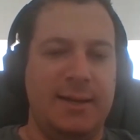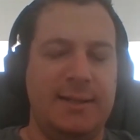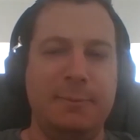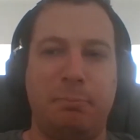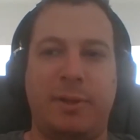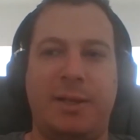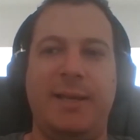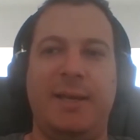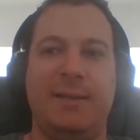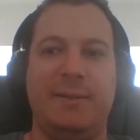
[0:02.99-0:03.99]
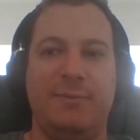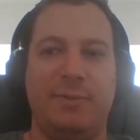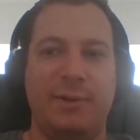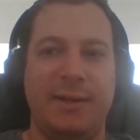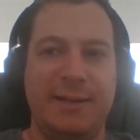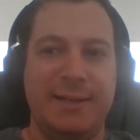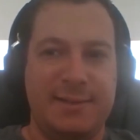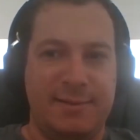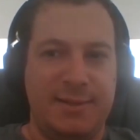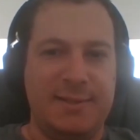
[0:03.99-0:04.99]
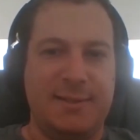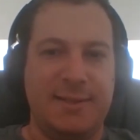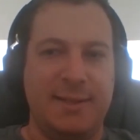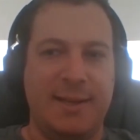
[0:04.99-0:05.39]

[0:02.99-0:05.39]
I didn't plan for any of this.